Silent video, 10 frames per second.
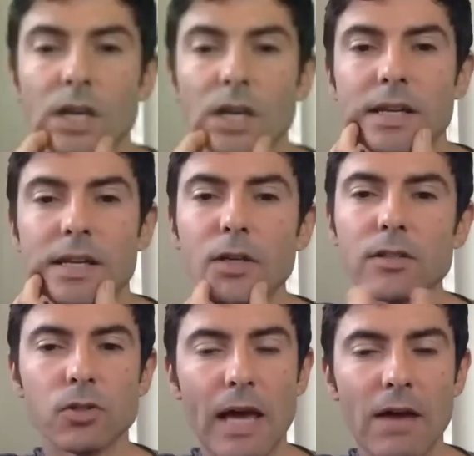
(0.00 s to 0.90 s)
Now, you
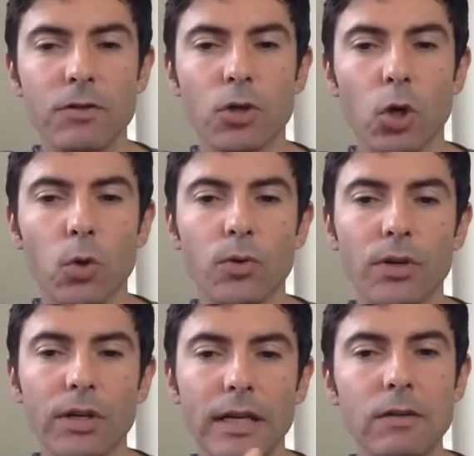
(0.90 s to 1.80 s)
guys also have your
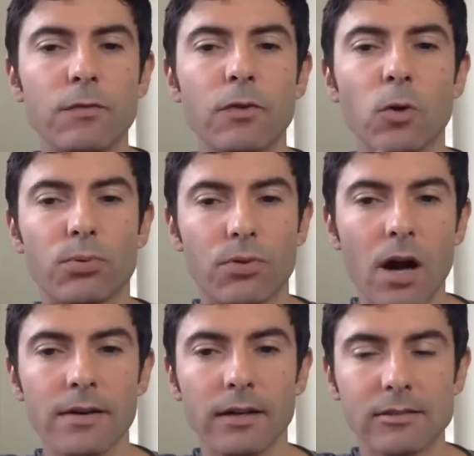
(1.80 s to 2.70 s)
own info
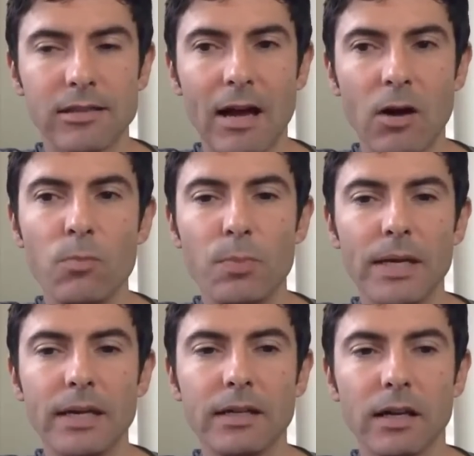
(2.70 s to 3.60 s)
products. How
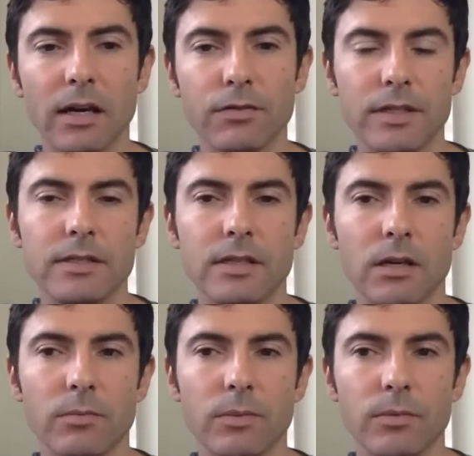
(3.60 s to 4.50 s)
big of an
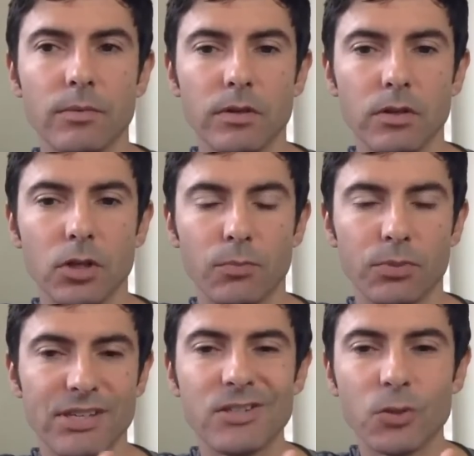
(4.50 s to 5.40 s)
income,
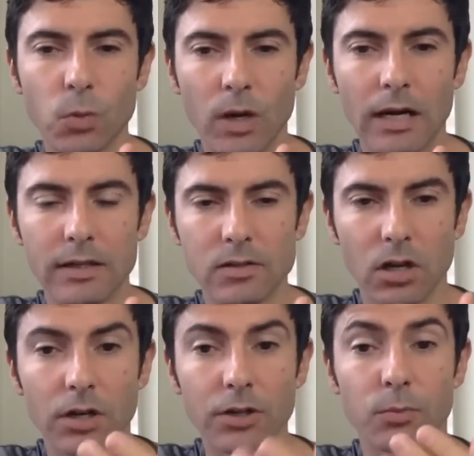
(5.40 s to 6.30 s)
percentage-wise,
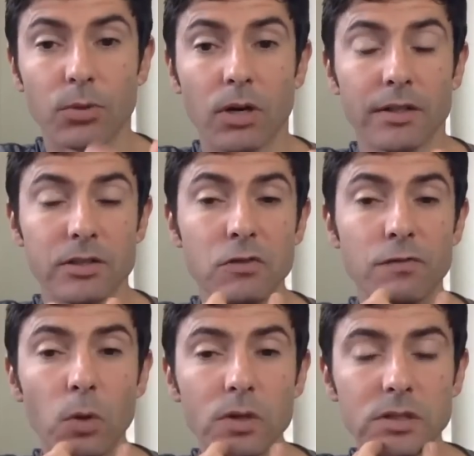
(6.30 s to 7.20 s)
are your products? Do you
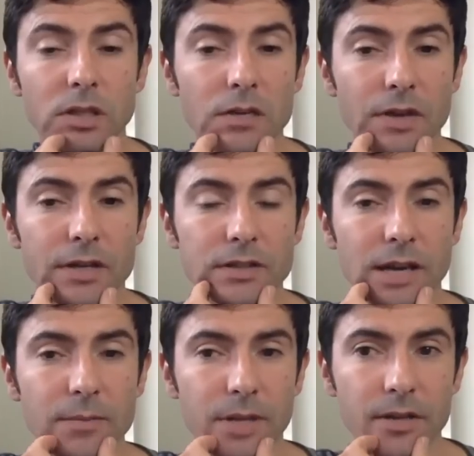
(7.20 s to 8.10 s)
focus a lot of
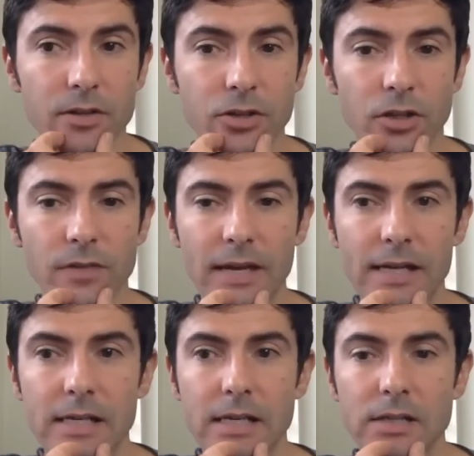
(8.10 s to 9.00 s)
time and energy on
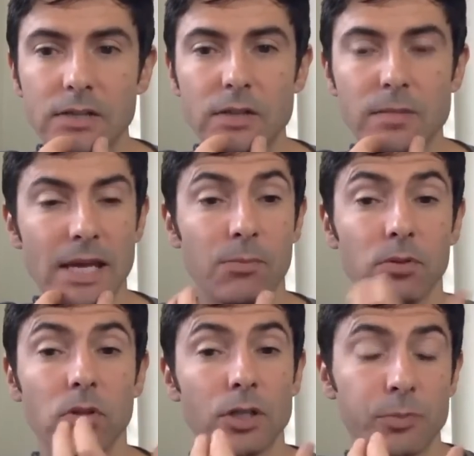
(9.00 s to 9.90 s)
that? Do they make up
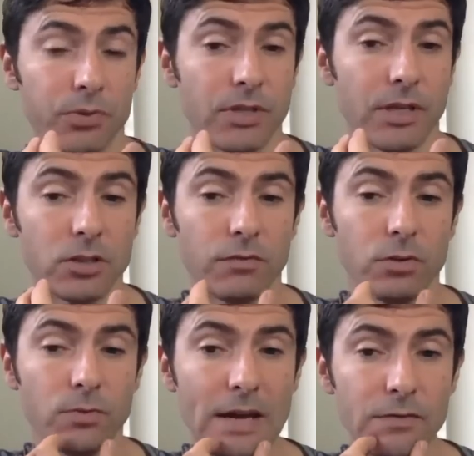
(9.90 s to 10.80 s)
a large percentage of
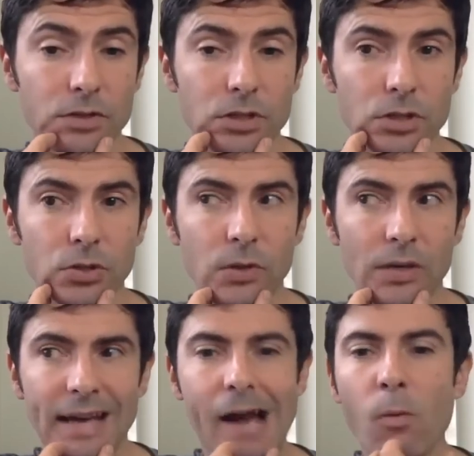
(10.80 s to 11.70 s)
your revenue?
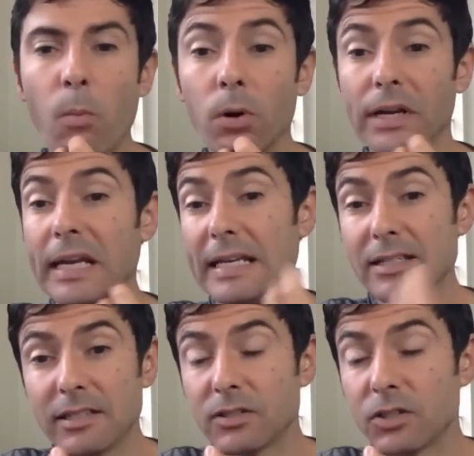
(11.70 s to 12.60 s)
How important
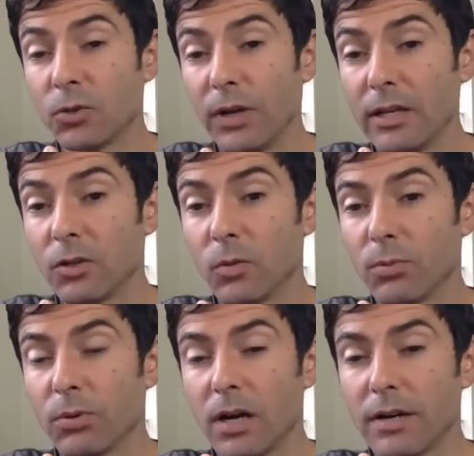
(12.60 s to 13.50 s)
is it to create your own
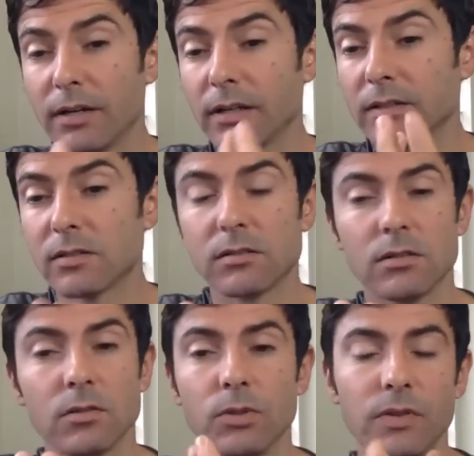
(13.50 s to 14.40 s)
products?
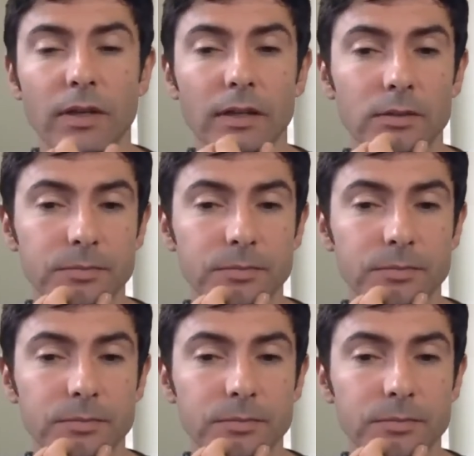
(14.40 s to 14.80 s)
What do you think?